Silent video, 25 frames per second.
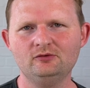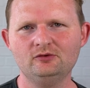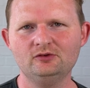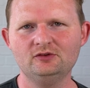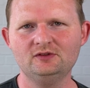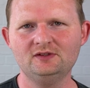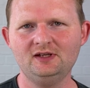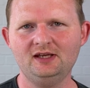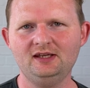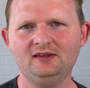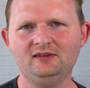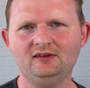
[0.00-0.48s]

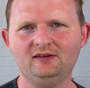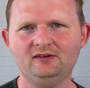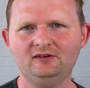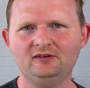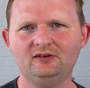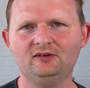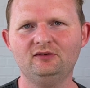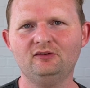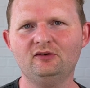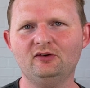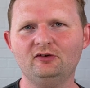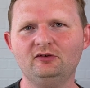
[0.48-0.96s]
take these
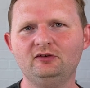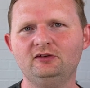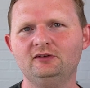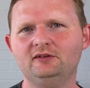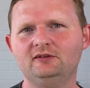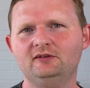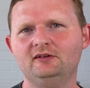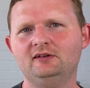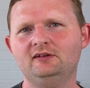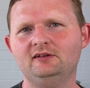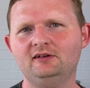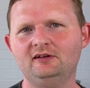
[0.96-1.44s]
discussions
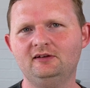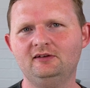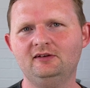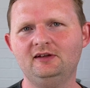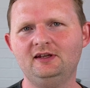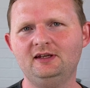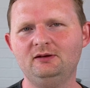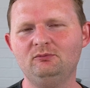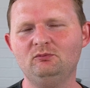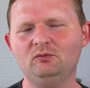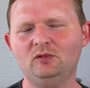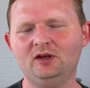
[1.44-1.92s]
in the
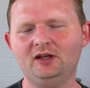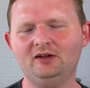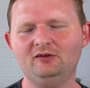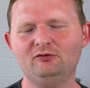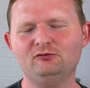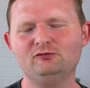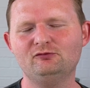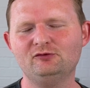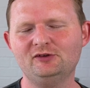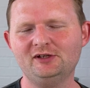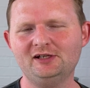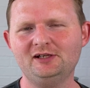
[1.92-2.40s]
team. It's
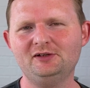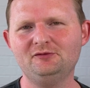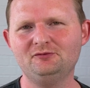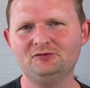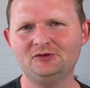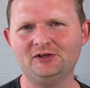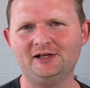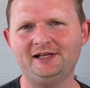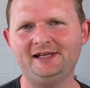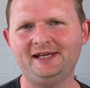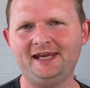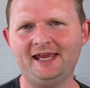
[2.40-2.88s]
really,
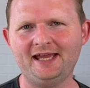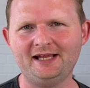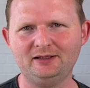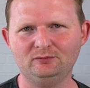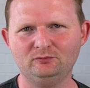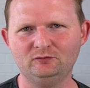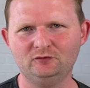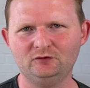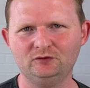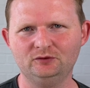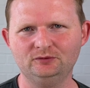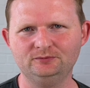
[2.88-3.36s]
really
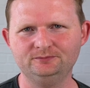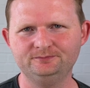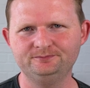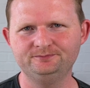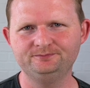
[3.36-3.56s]
helpful.